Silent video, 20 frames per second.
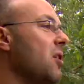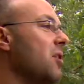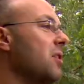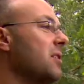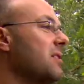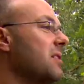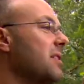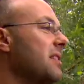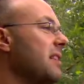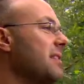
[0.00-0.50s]
hook
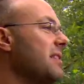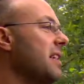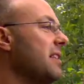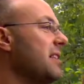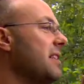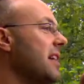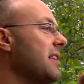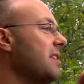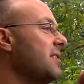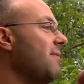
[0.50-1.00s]

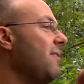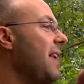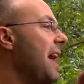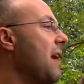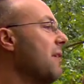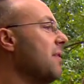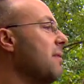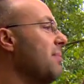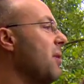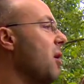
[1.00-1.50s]
sits
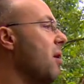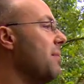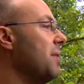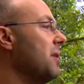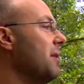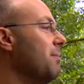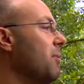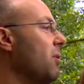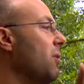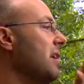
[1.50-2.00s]
flat on the bottom
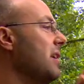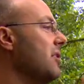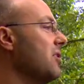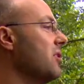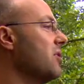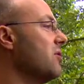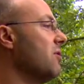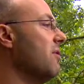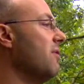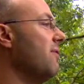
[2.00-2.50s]
and the boilie
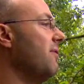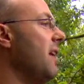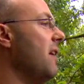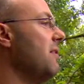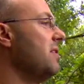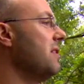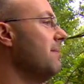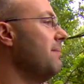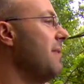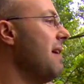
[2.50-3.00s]
just sort of
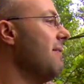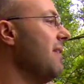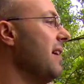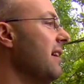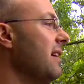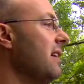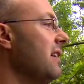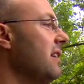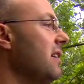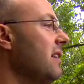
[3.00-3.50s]
floats above it.